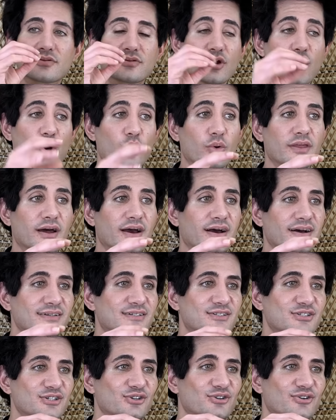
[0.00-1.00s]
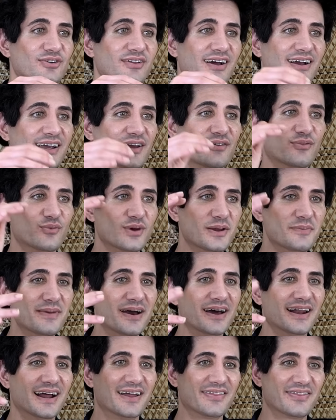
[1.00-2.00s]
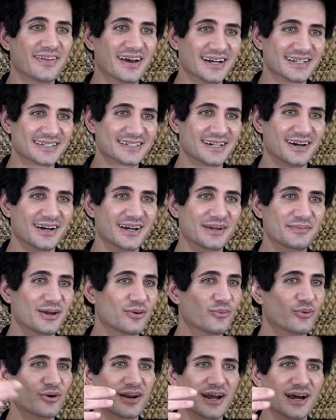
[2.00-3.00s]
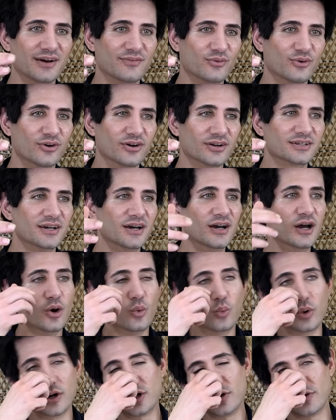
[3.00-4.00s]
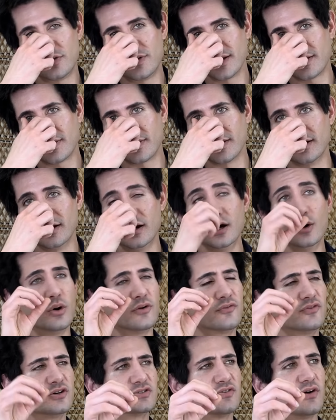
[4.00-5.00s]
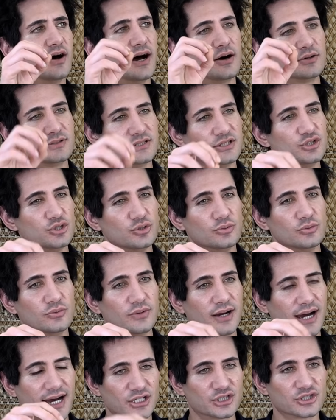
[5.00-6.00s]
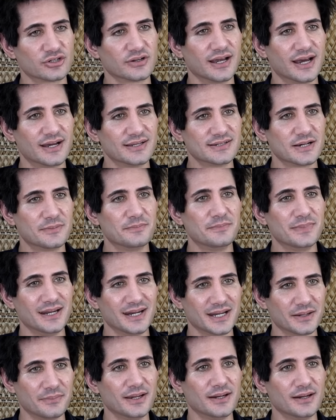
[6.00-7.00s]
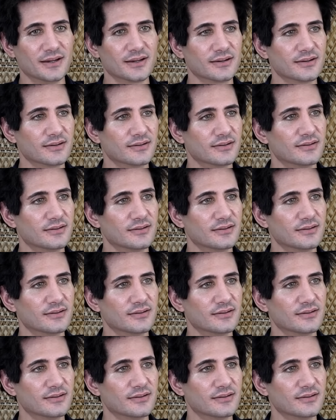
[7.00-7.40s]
know that too? Like if we met at that time, it wouldn't have worked. What do you think the? Well, first of all, how did you actually end up meeting?